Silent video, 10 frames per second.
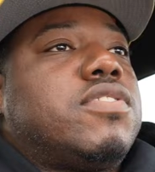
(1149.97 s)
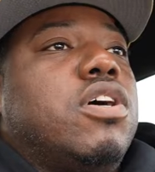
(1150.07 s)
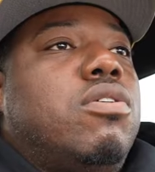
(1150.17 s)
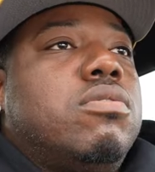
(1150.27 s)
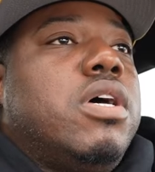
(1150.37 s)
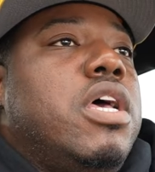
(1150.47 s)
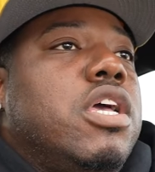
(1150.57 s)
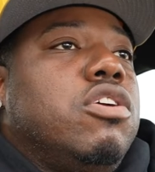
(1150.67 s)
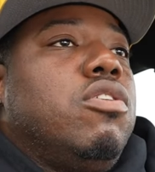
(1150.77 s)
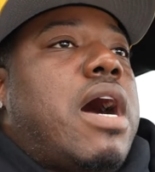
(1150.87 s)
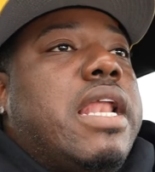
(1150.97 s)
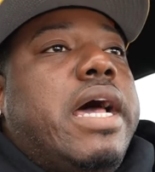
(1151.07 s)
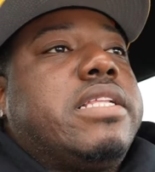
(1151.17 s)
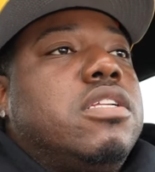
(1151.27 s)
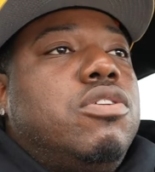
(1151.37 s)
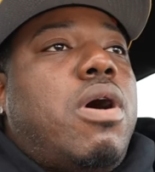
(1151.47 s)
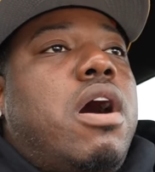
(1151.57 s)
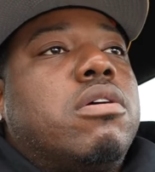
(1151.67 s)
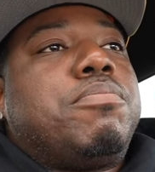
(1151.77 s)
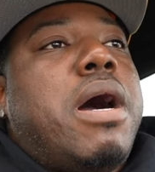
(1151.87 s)
So, you know, I like to do
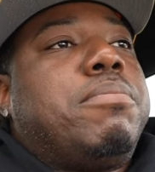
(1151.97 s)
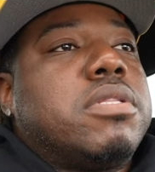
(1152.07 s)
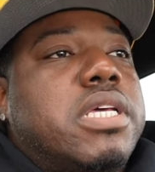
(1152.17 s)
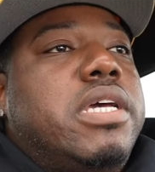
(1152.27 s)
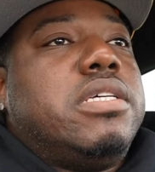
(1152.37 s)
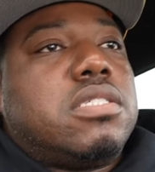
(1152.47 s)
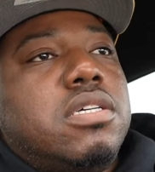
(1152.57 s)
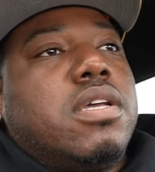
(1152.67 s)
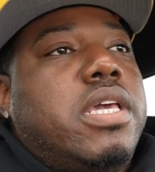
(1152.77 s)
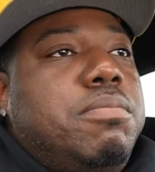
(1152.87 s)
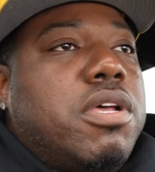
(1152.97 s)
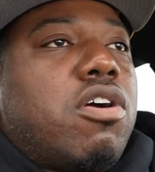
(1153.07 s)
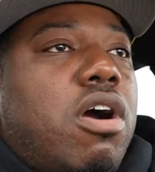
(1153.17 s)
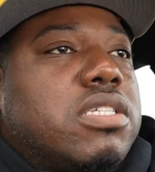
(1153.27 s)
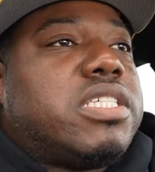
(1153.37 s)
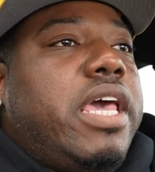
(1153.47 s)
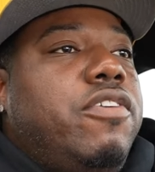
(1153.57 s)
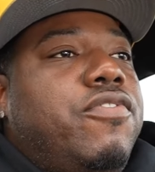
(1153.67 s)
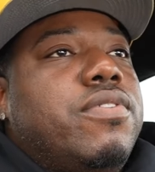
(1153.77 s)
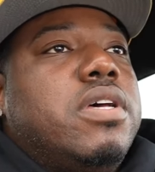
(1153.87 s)
all the proper things to keep the car
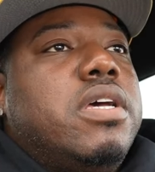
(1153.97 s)
safe.